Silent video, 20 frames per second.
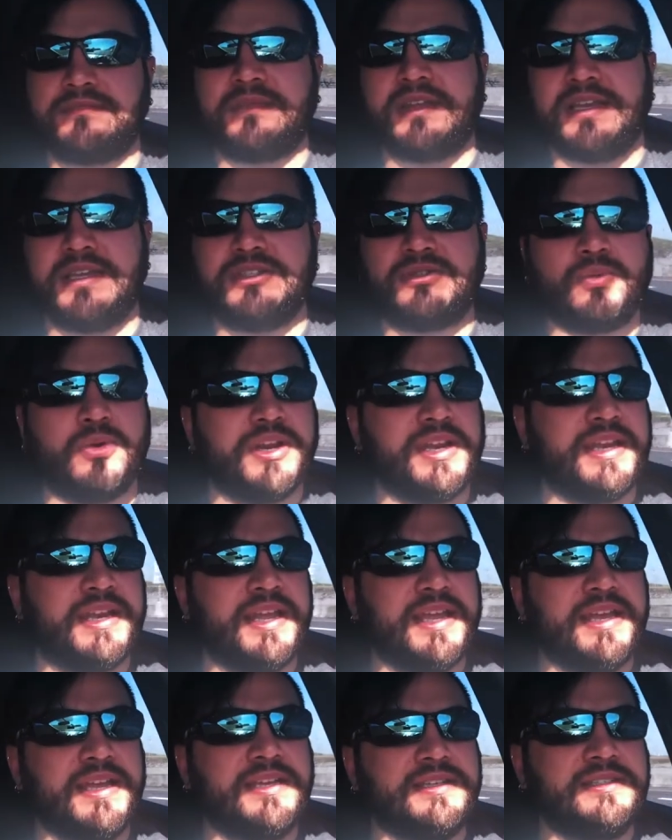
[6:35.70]
is what it
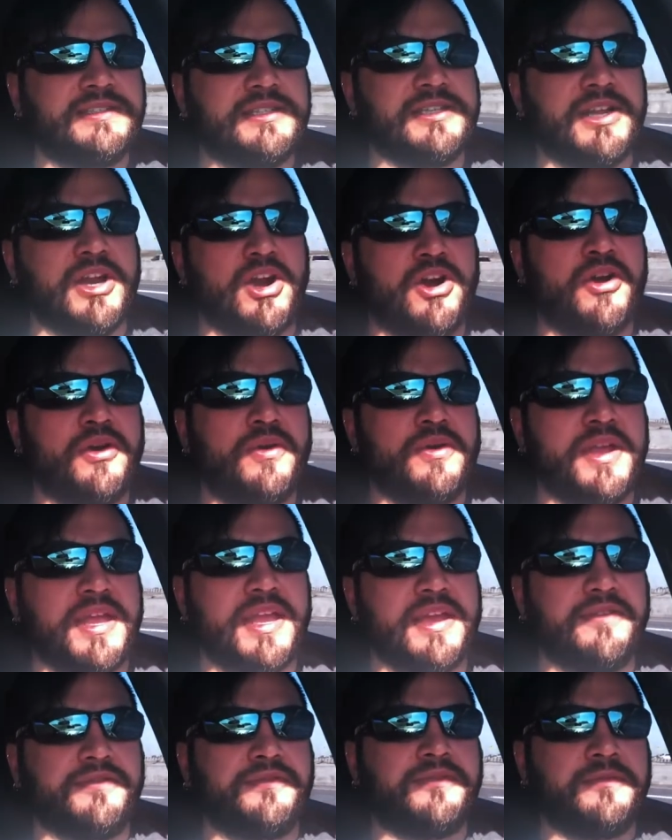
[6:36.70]
is, you know,
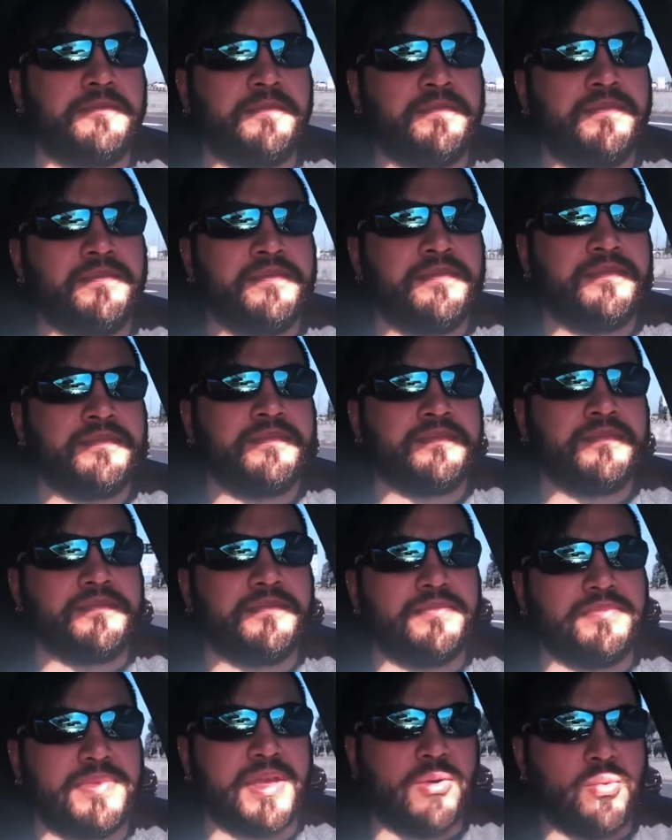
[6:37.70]
if
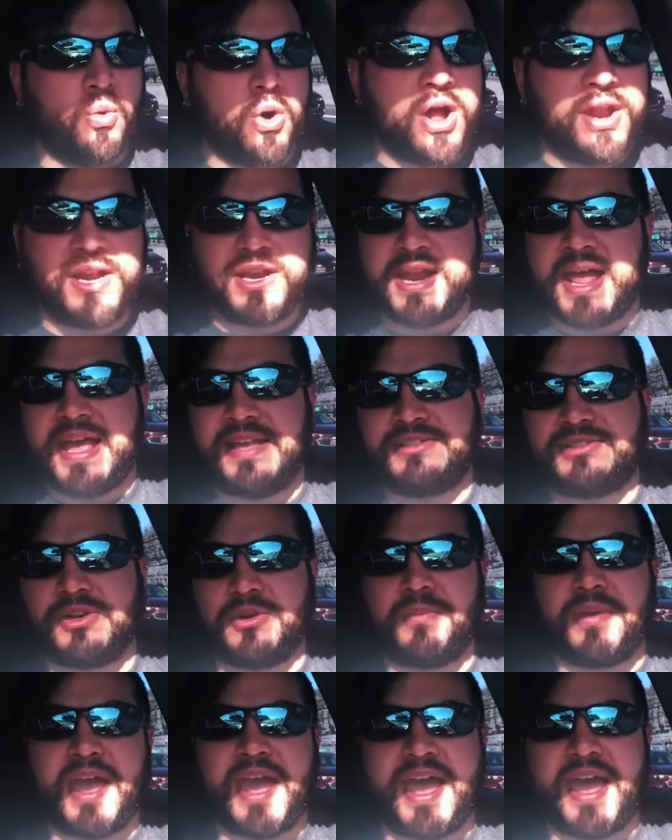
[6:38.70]
they wanted to ask
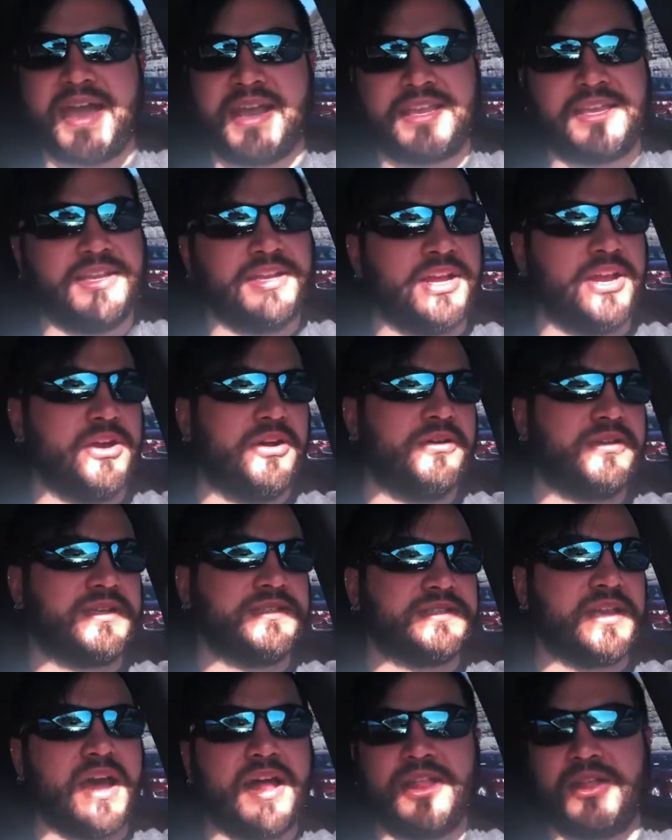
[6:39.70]
her back, you know,
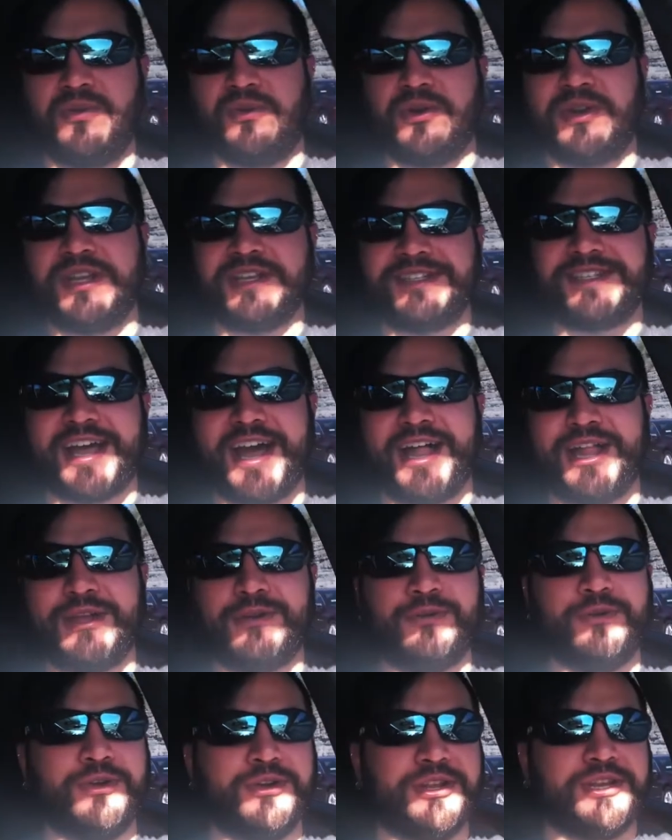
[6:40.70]
because Hollywood is
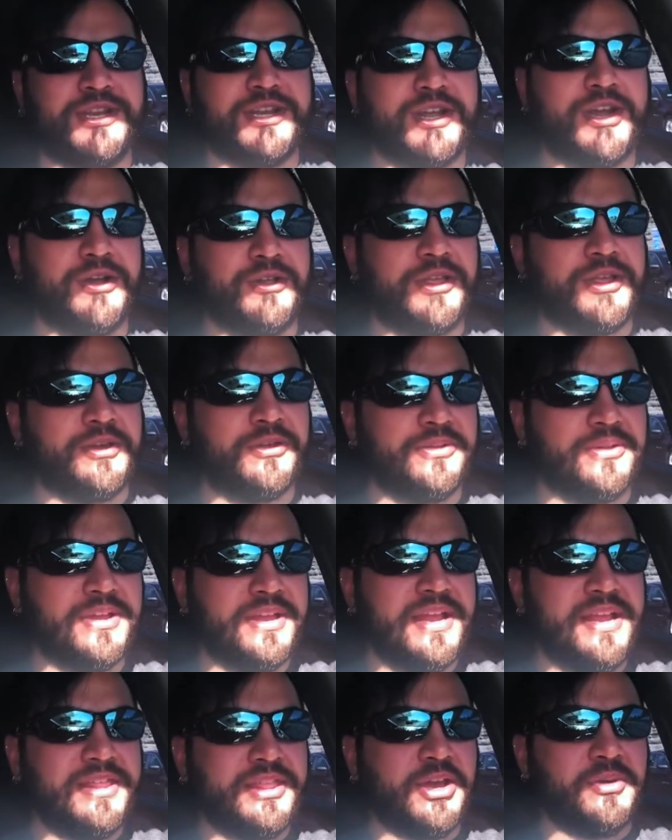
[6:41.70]
Hollywood, you know, they'll
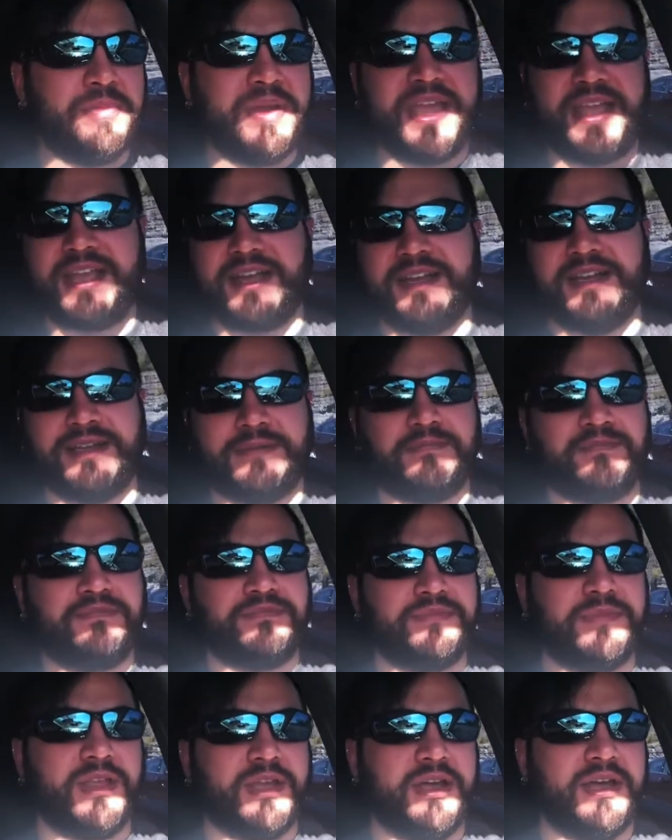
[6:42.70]
make it
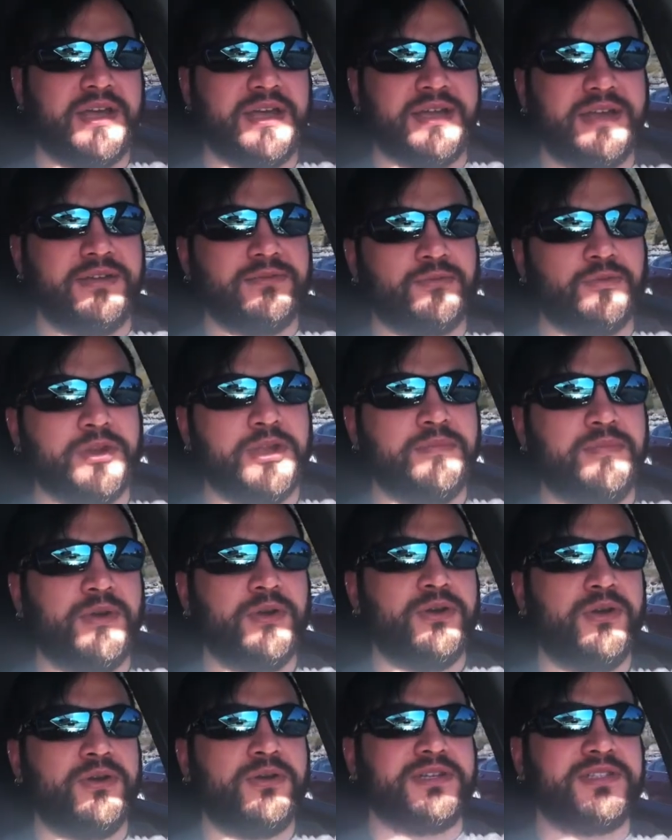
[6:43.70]

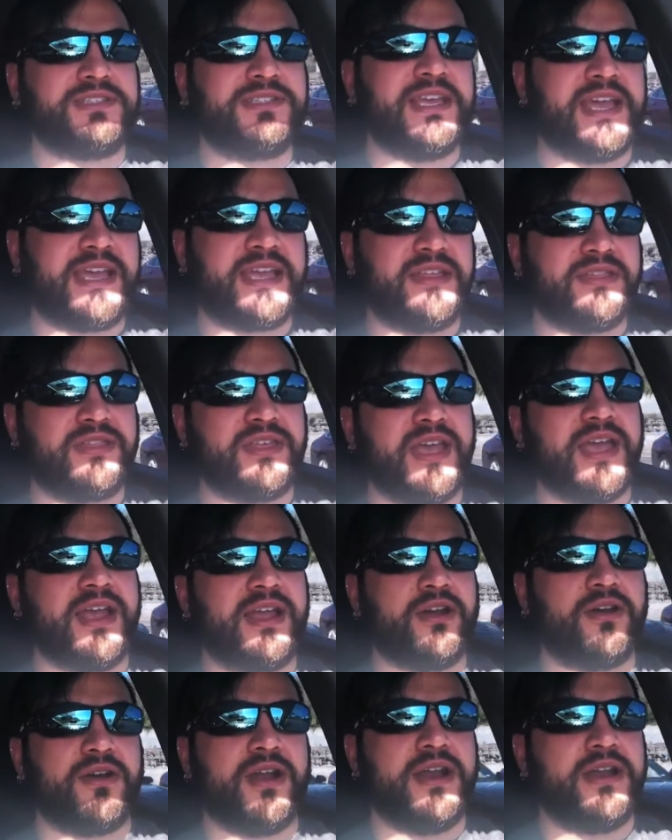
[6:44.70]
reboot a second
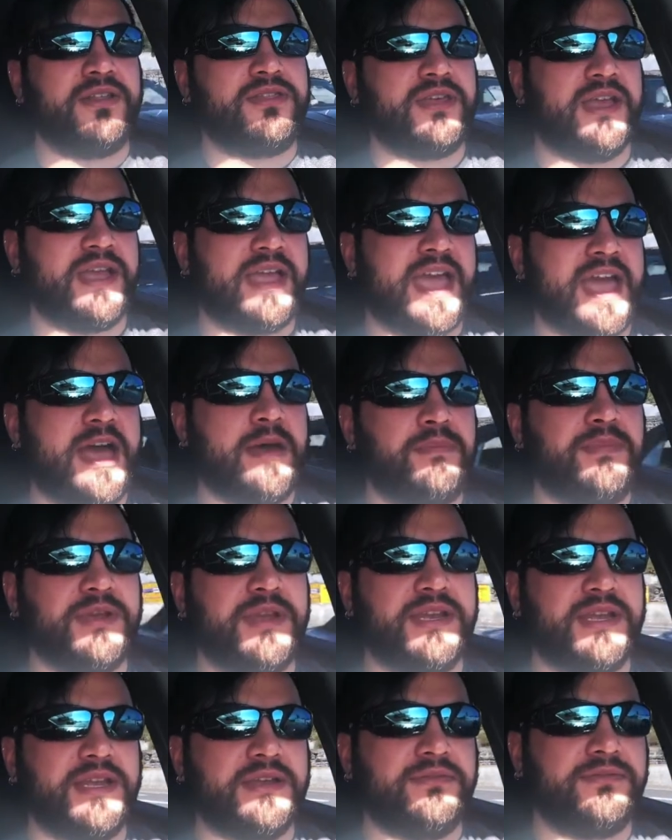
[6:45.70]
thing or anything
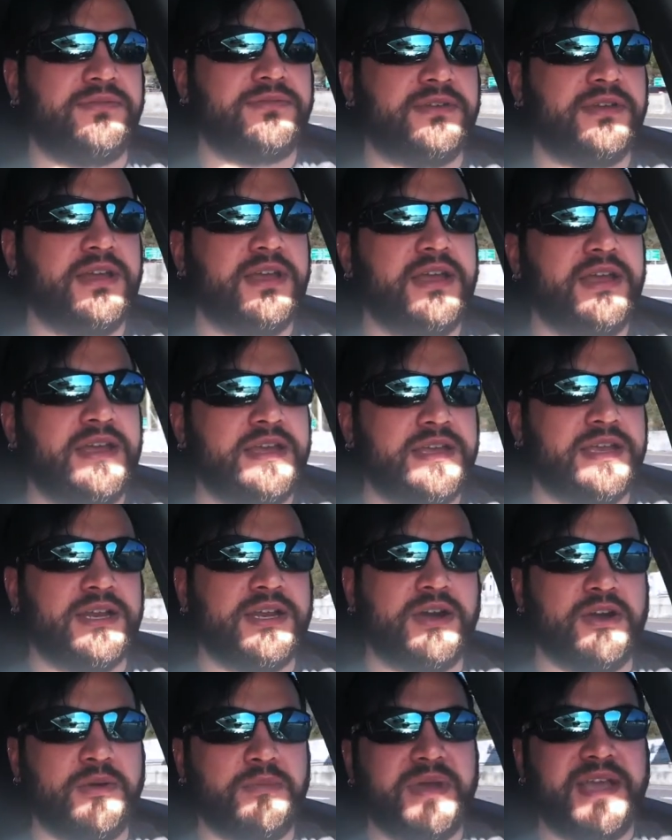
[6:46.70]
happen if, you
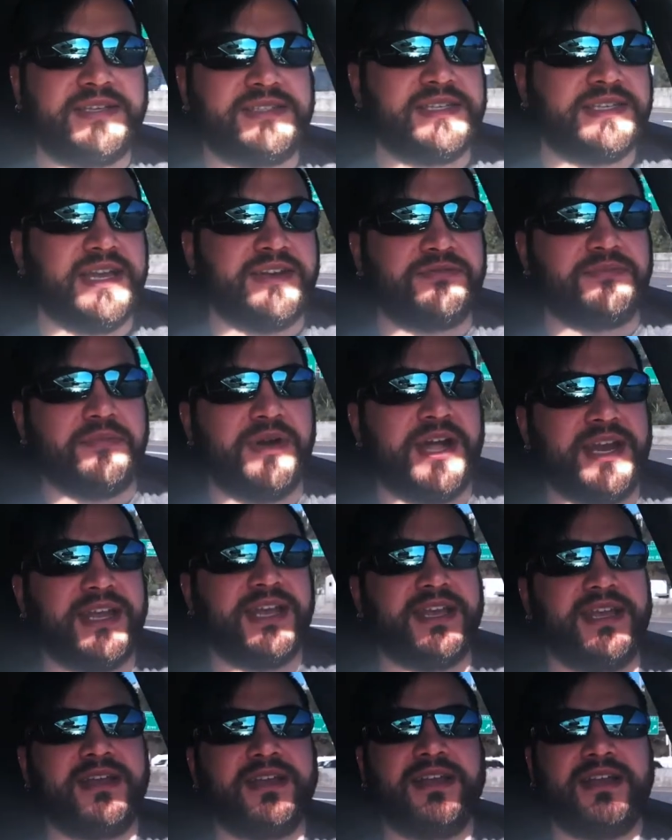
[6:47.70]
know, it makes enough
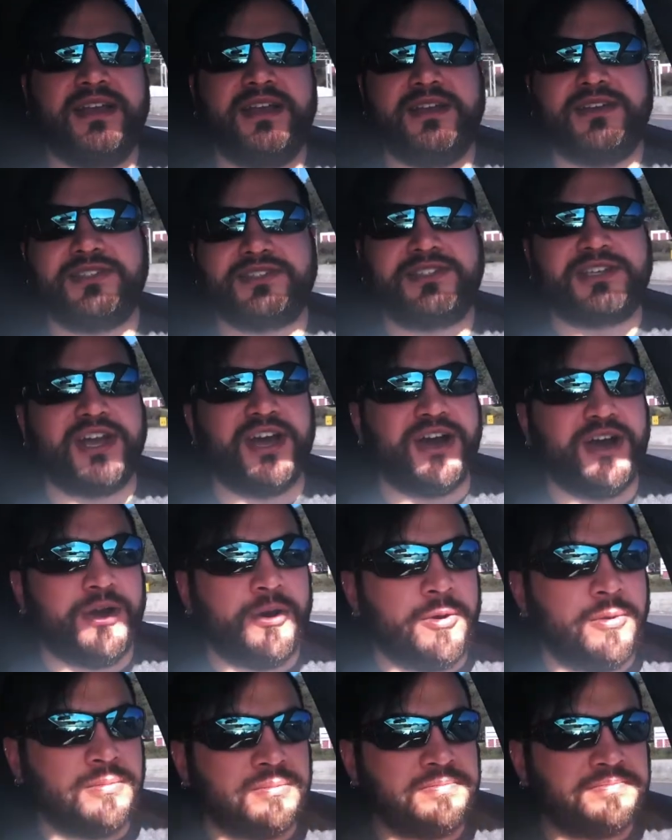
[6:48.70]
money.
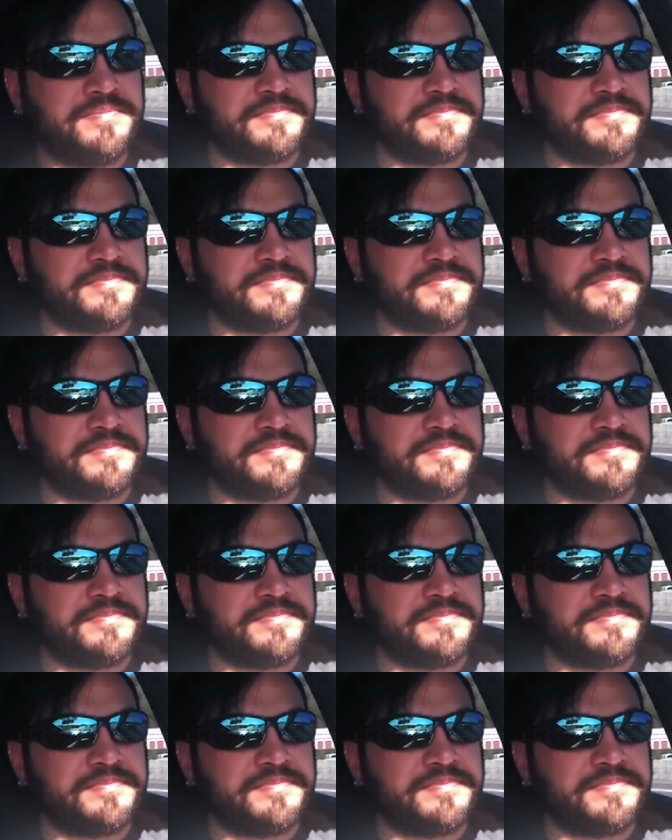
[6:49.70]
So